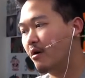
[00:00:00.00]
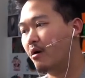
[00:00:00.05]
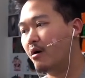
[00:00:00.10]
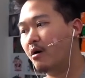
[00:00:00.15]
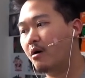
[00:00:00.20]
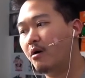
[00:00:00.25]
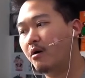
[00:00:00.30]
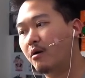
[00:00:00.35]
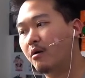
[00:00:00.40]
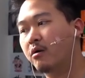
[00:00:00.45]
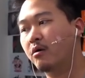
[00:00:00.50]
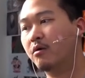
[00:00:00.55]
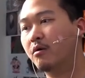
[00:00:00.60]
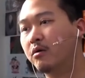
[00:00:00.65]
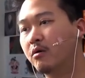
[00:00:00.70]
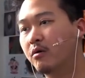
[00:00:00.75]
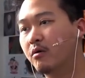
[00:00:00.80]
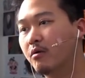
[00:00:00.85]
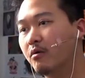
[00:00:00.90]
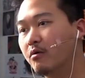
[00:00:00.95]

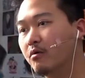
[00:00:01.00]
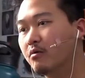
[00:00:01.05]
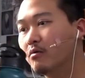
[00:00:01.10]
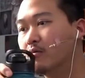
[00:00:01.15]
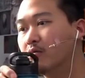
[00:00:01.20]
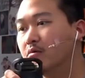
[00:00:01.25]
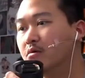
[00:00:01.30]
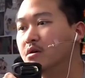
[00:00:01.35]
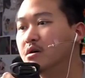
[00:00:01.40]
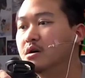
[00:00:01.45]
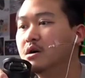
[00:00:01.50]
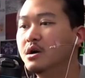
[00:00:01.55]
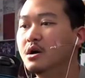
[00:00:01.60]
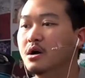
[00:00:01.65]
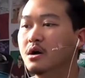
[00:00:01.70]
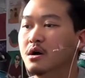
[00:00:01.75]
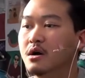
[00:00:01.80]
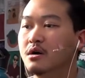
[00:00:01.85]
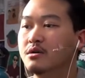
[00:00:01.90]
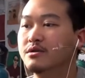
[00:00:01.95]
Oh,
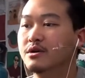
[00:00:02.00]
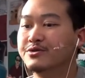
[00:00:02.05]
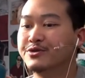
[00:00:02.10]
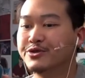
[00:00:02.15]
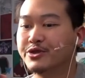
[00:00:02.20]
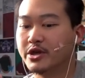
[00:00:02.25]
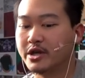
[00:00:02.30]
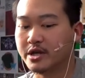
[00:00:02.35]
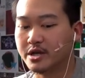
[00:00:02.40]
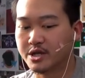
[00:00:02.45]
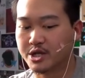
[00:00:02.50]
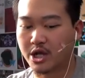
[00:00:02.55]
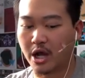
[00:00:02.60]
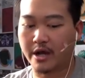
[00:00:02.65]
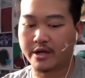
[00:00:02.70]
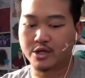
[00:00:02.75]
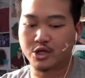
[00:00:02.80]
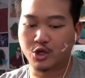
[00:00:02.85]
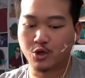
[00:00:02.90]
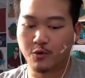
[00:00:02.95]
the things
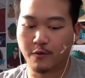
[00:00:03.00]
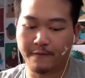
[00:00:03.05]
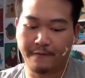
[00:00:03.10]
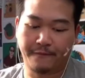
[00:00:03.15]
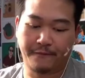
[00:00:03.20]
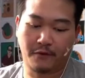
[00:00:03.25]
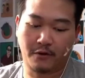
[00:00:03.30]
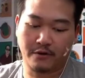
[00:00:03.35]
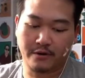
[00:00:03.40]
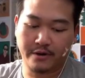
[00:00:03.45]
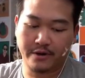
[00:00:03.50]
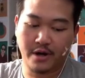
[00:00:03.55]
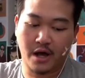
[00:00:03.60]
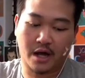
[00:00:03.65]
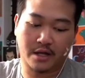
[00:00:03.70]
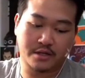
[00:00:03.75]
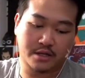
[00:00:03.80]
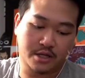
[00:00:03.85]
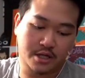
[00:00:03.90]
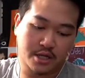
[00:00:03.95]
I do for
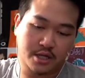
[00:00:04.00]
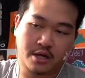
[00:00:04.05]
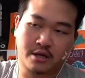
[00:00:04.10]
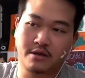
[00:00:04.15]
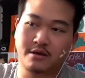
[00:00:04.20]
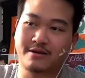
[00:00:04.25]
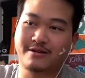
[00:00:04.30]
nuts.